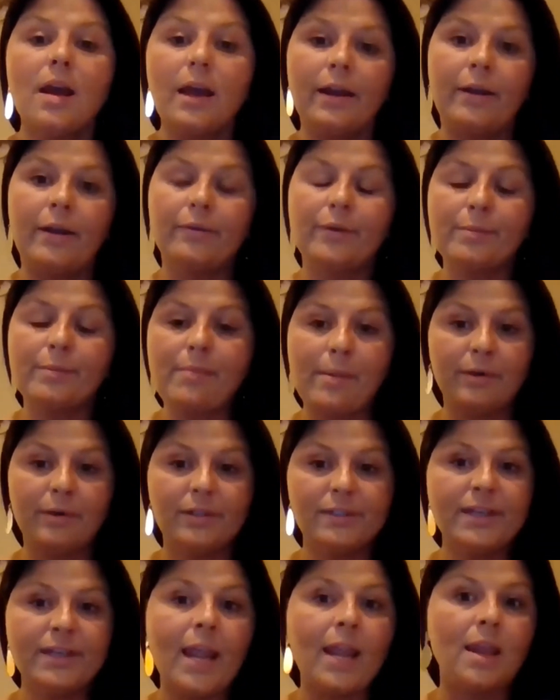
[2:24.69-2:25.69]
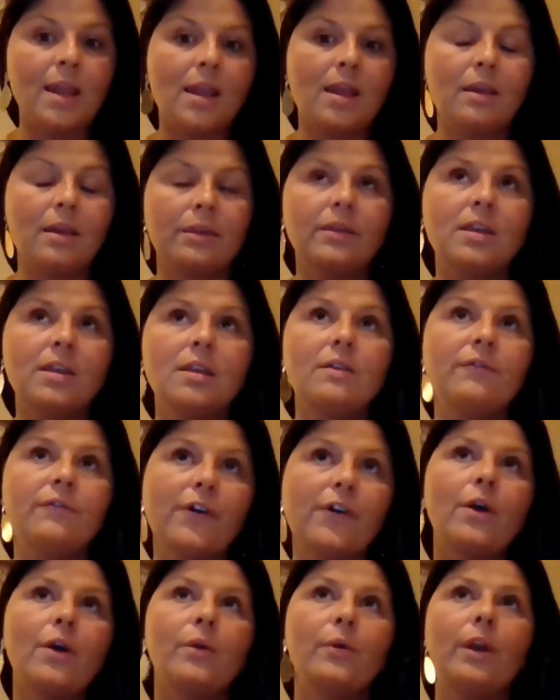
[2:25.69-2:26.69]
And I remember taking the
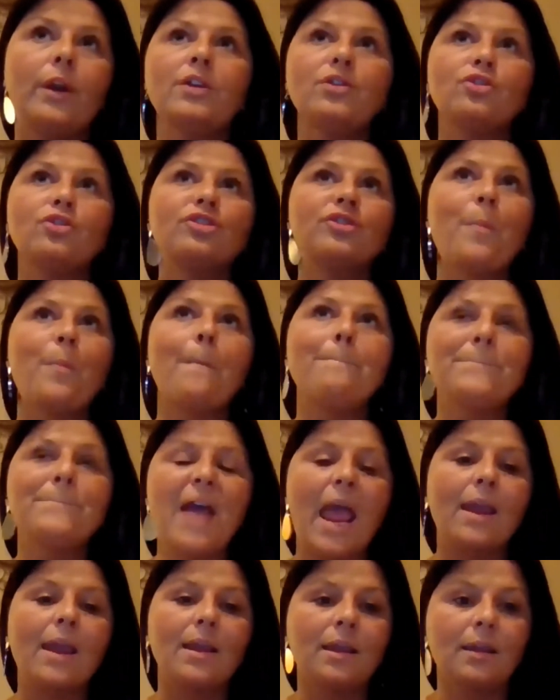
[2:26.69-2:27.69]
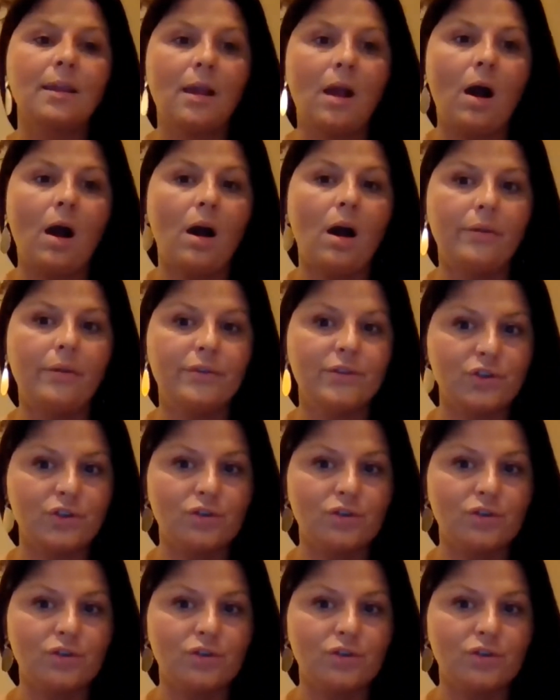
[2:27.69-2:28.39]
phone and just banging it on